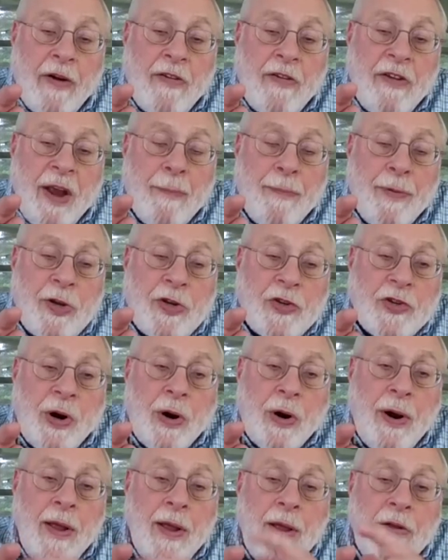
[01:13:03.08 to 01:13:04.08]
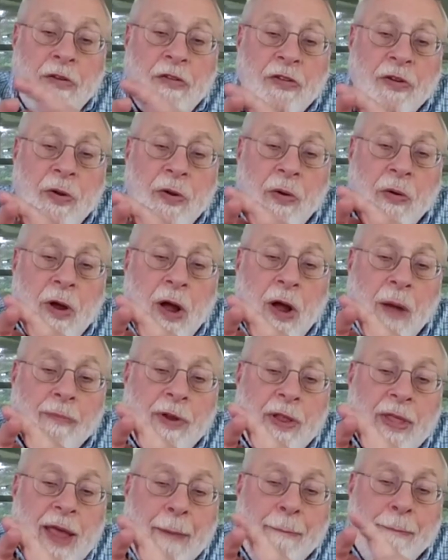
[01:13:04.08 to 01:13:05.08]
temperature till you come
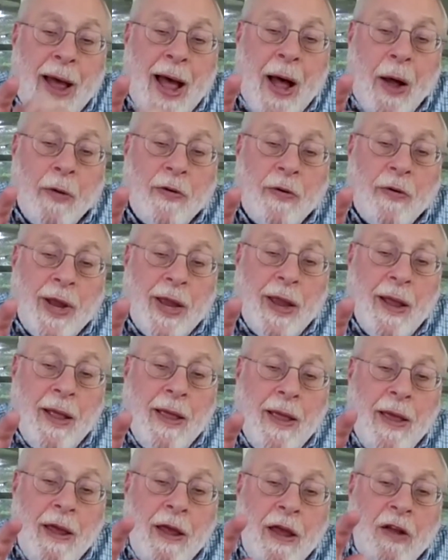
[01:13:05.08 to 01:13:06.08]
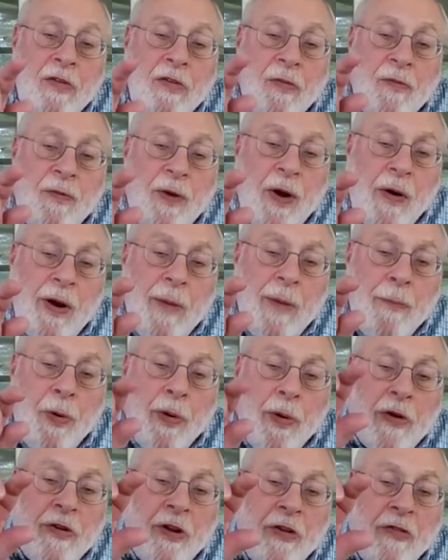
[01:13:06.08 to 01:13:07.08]
to that boundary. It's very
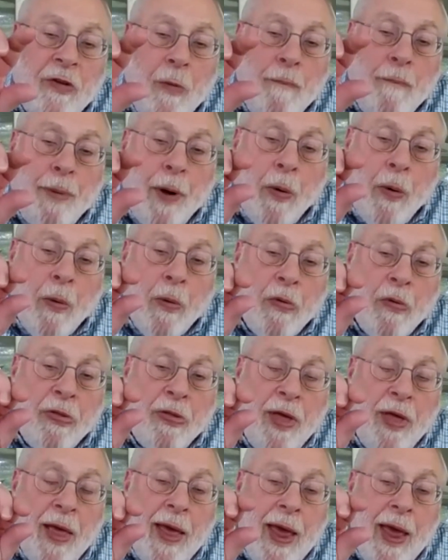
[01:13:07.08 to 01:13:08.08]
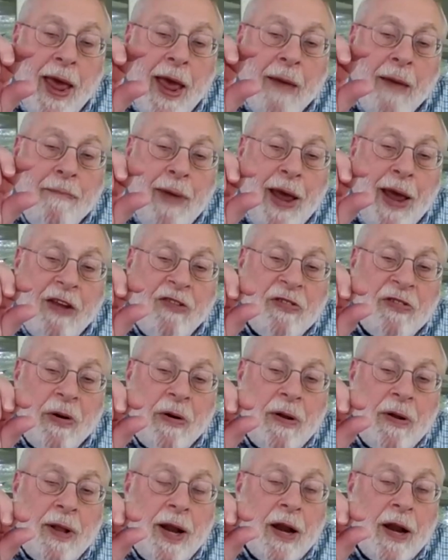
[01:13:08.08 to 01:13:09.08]
important to do both and make
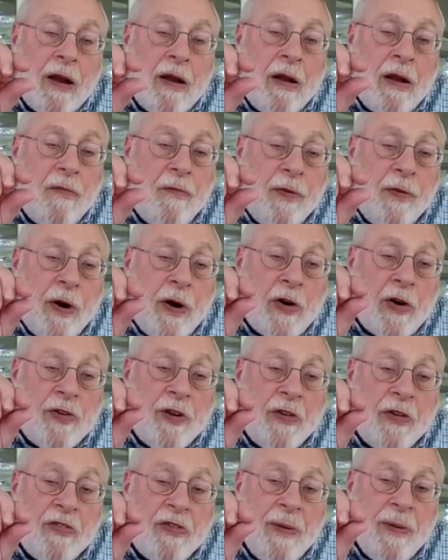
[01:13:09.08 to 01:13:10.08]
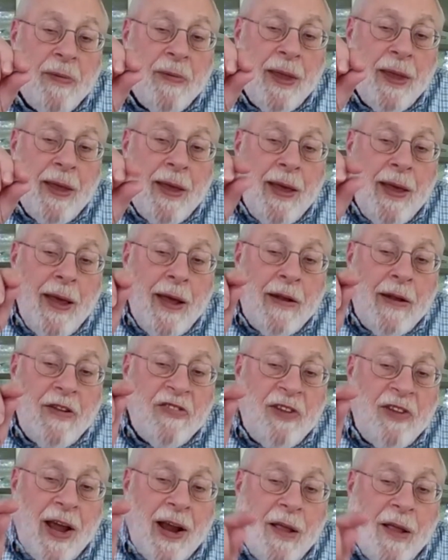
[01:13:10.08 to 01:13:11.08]
certain that it converges. And
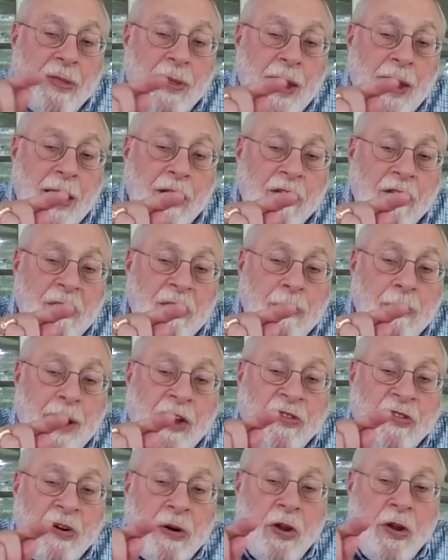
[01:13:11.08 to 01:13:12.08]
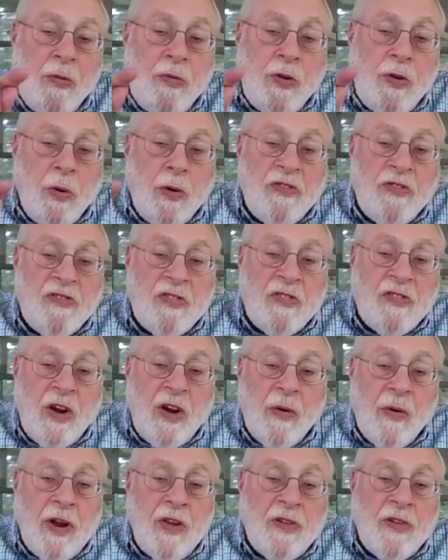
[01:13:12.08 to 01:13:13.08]
the second thing is to make certain you do a
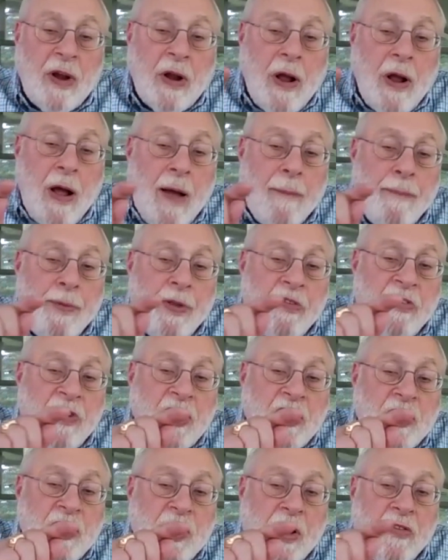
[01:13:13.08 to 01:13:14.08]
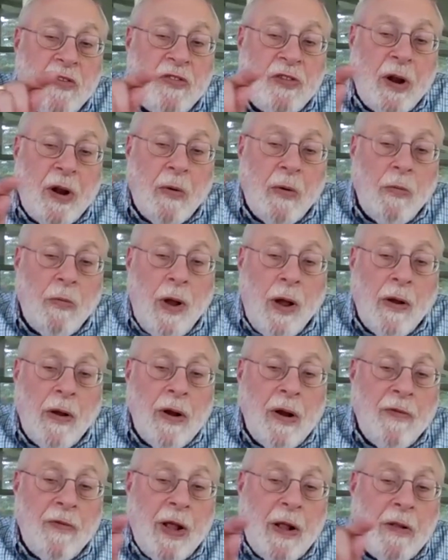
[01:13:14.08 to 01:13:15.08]
series of compositions that are
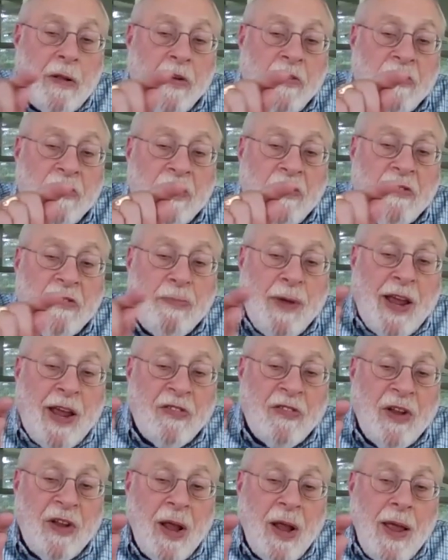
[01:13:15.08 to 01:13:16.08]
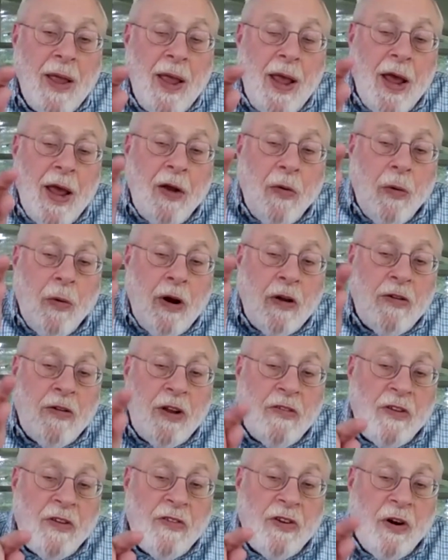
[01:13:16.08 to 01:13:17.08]
relatively closely spaced in order
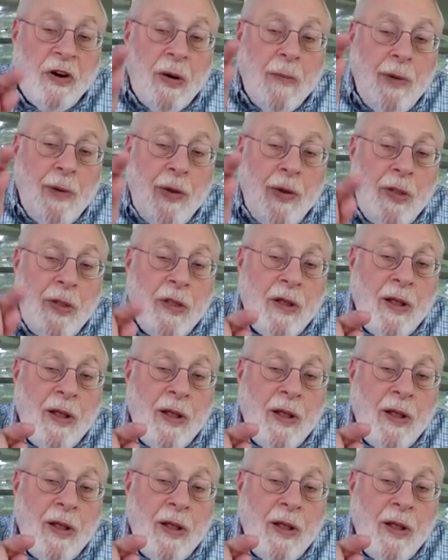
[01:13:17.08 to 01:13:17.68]
to determine